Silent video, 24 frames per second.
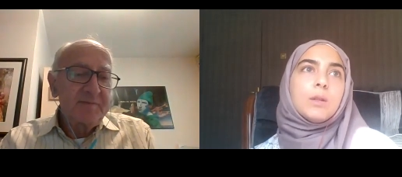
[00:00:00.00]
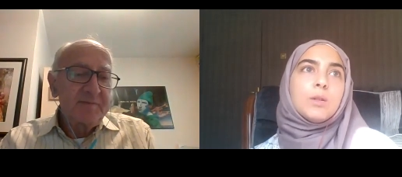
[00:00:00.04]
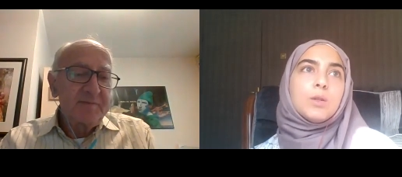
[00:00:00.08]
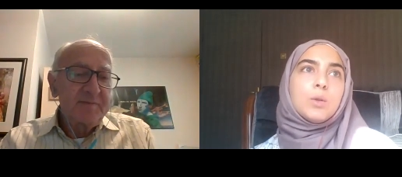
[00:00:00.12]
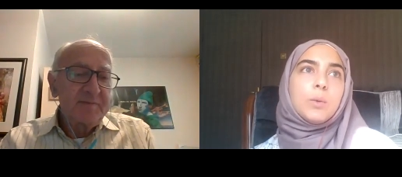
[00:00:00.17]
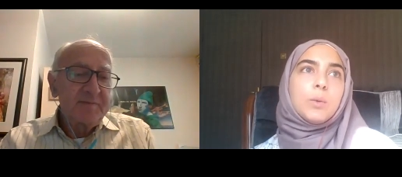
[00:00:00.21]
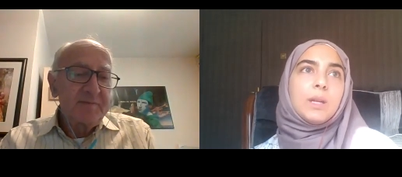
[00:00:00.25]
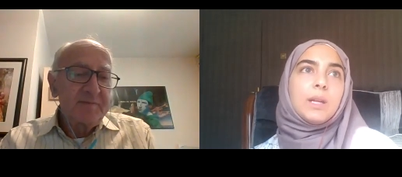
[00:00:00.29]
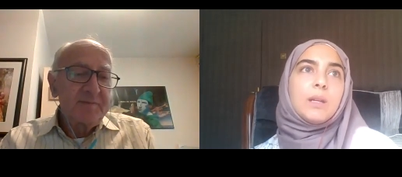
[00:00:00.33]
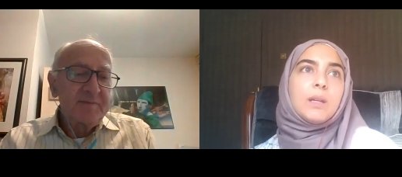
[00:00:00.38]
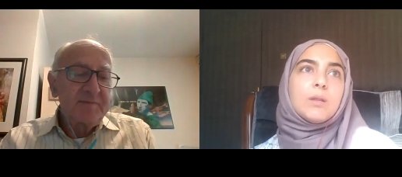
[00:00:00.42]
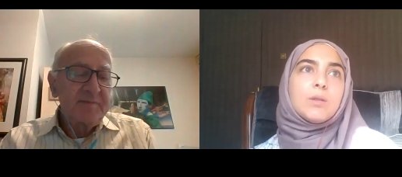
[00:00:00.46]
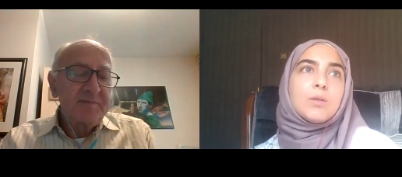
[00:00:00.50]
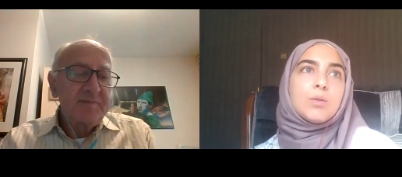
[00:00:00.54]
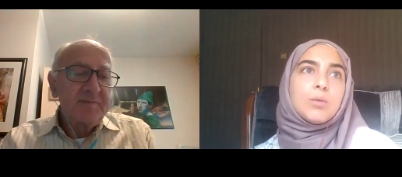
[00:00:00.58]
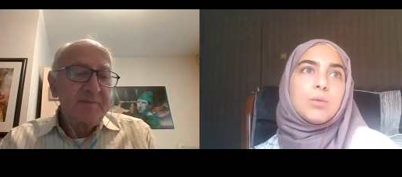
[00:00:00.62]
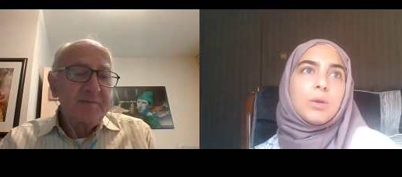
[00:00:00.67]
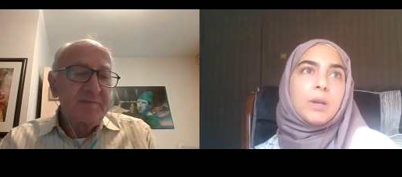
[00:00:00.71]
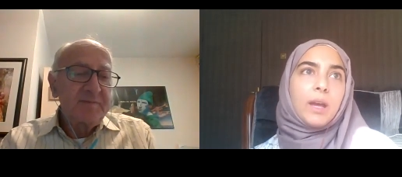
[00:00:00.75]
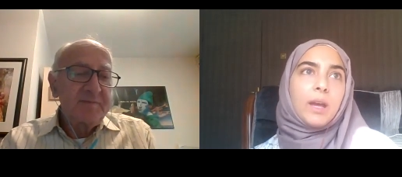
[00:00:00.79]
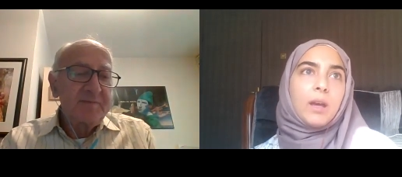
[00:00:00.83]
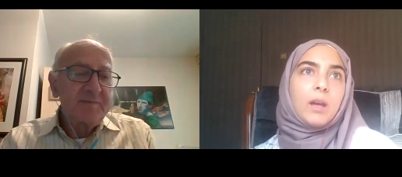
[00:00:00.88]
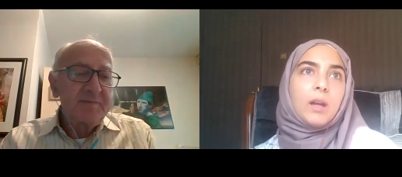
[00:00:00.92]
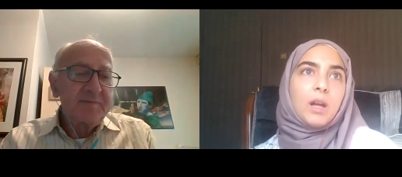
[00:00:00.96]
Speaker 1: do we need to
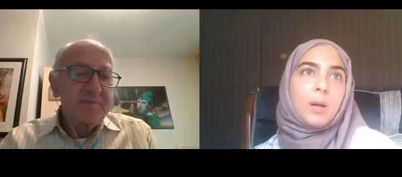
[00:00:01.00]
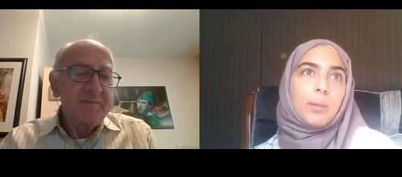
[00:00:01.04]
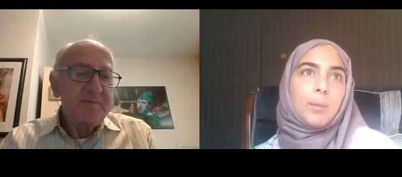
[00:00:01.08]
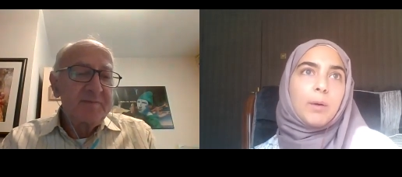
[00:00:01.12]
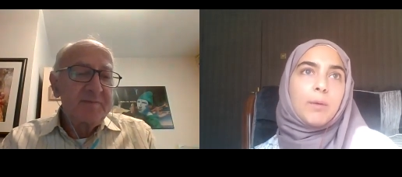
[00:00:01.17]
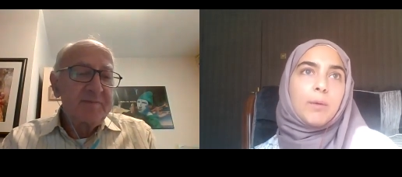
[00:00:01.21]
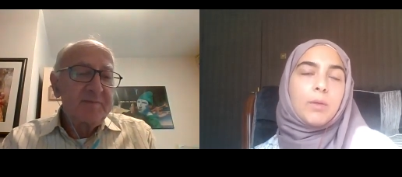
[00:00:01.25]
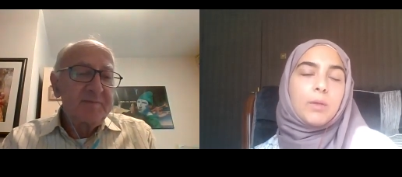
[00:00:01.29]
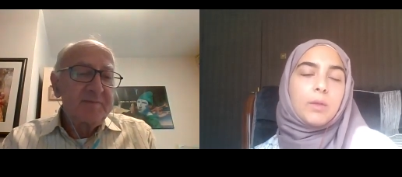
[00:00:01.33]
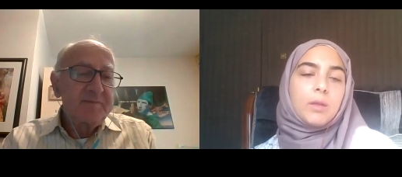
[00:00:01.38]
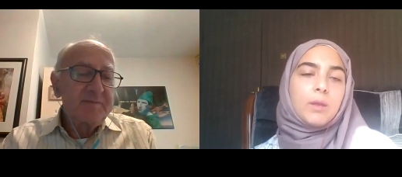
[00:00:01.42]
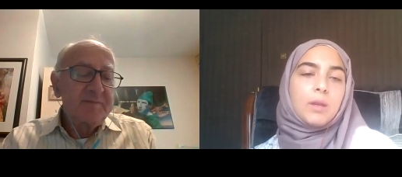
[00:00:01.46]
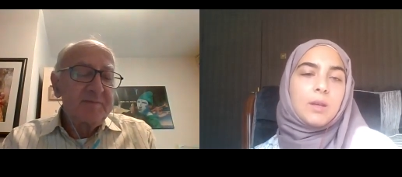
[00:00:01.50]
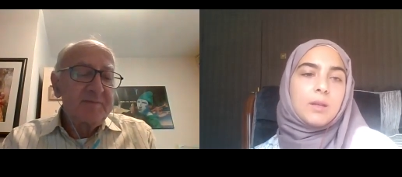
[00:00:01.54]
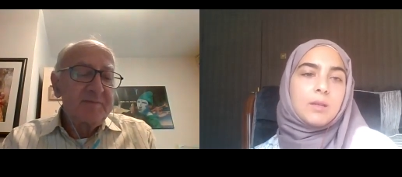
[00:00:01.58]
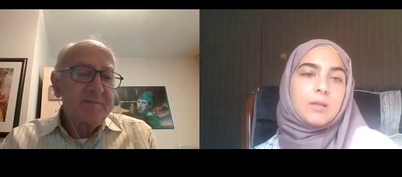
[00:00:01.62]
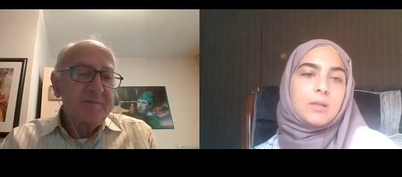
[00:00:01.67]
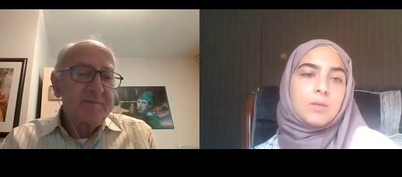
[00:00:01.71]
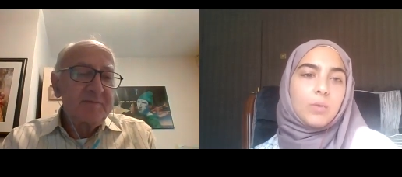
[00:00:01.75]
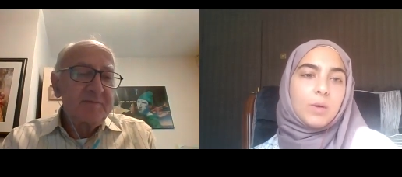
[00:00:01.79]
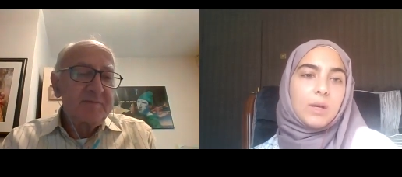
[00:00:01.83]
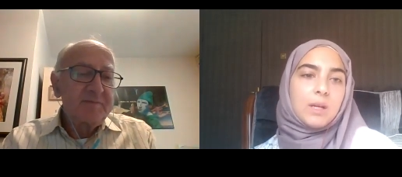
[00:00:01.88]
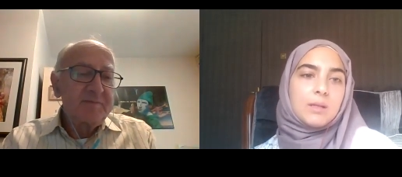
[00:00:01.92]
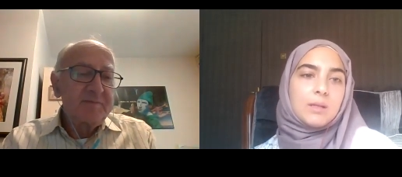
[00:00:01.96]
care about
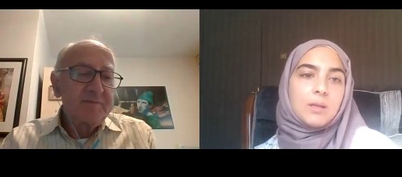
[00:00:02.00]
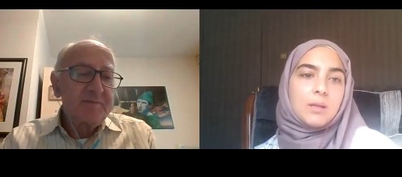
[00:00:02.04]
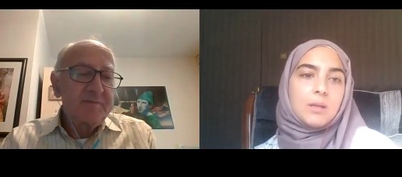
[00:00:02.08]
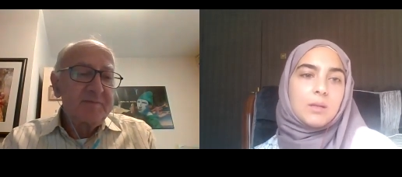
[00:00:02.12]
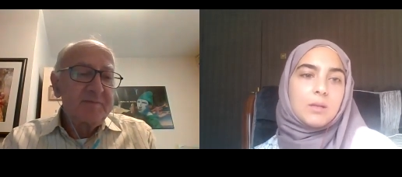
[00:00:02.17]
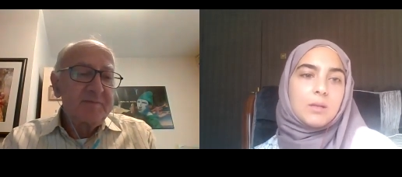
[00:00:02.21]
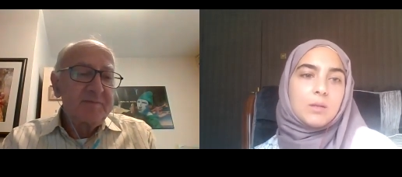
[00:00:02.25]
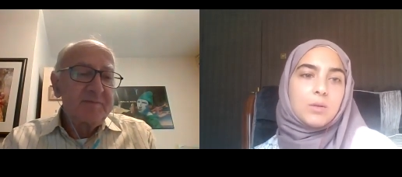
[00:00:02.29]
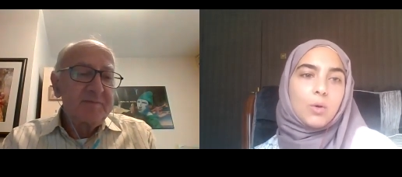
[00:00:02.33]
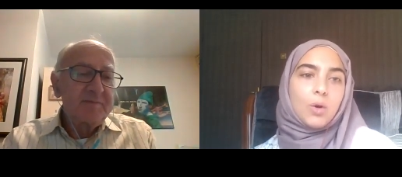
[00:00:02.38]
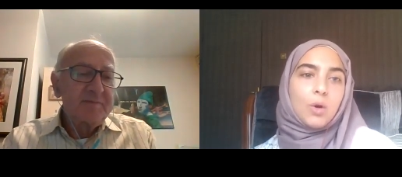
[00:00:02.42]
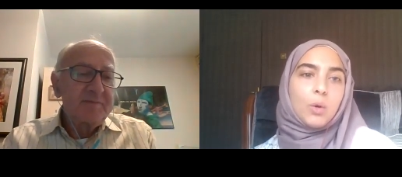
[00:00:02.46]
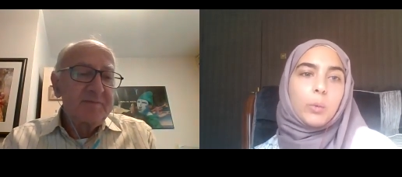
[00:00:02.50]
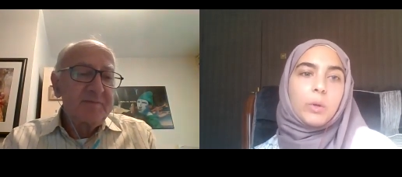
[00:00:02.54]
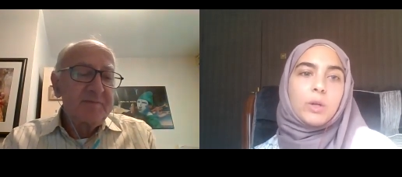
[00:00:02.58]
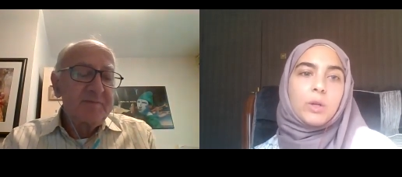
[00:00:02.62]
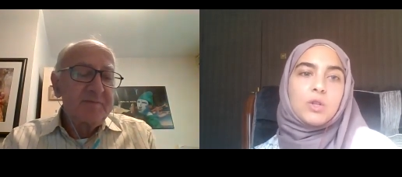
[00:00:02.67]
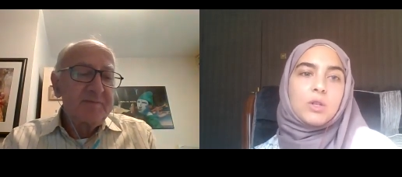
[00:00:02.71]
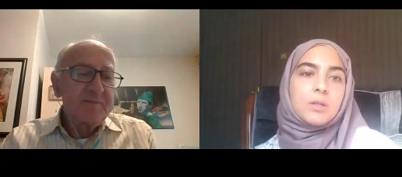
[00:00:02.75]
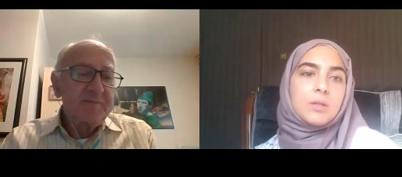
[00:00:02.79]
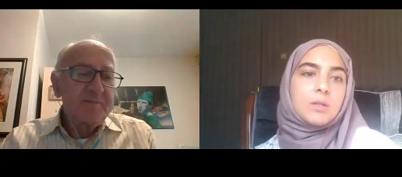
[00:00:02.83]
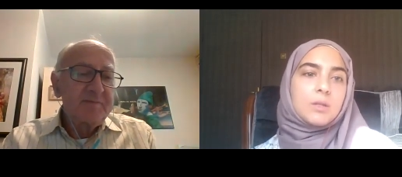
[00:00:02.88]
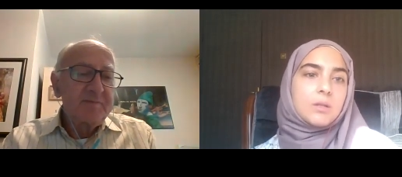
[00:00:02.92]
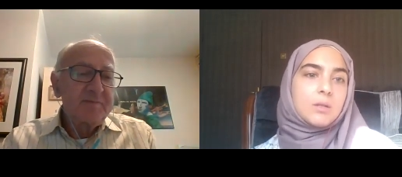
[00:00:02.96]
these reasons or we
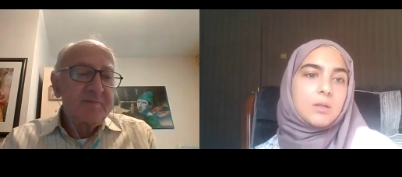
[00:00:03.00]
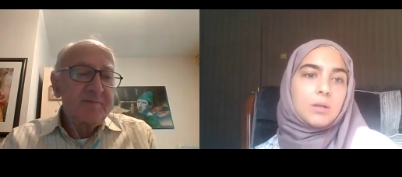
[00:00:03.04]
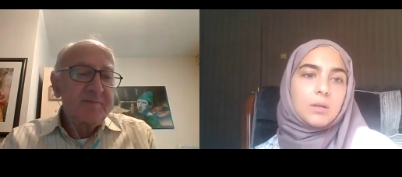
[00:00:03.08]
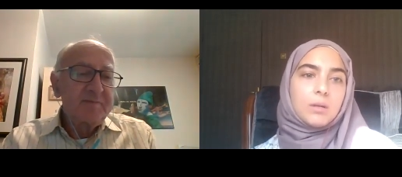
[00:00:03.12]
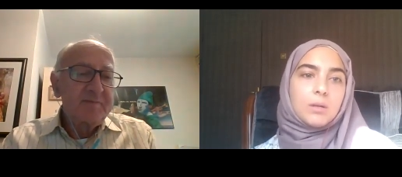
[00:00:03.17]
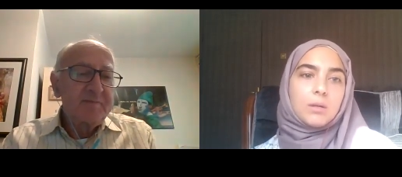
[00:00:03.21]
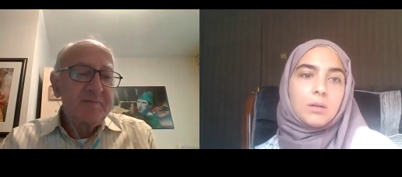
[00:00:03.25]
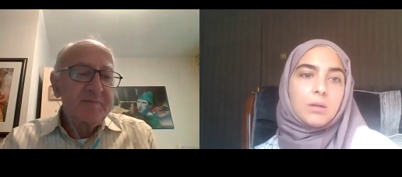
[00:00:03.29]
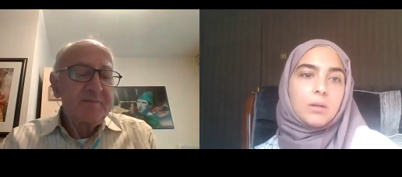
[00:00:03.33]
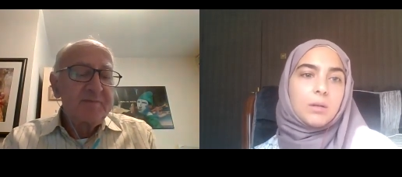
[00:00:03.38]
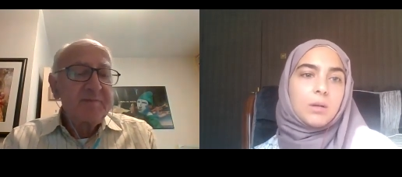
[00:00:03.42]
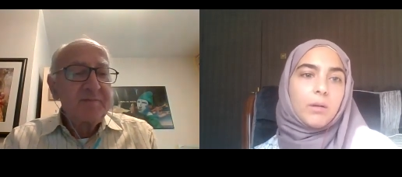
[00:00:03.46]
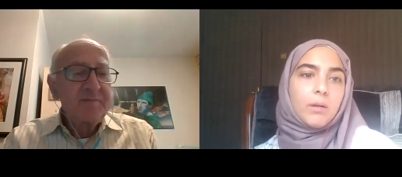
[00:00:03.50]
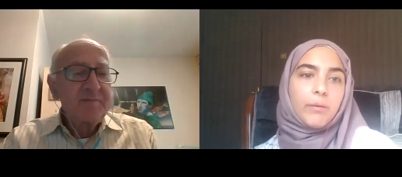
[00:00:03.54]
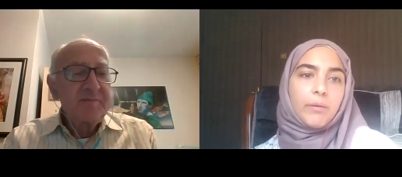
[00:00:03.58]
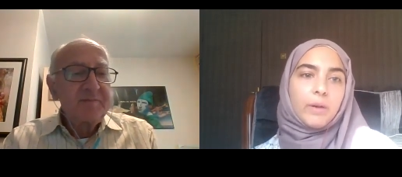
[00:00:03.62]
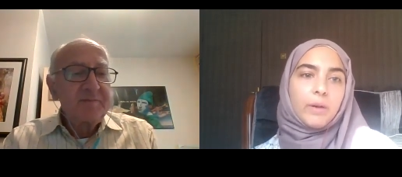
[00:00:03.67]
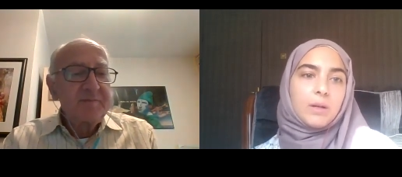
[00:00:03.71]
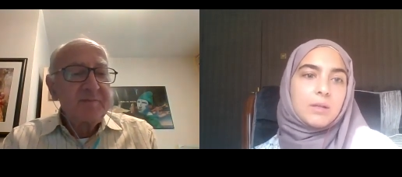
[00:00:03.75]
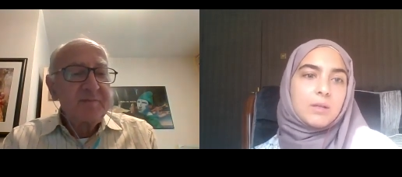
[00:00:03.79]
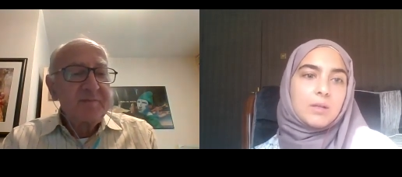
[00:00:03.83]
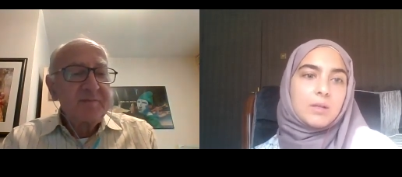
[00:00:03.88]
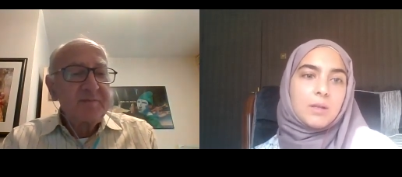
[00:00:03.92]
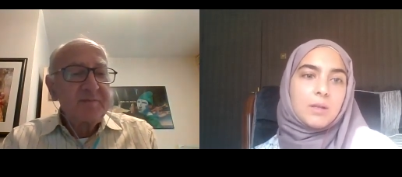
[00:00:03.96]
just fix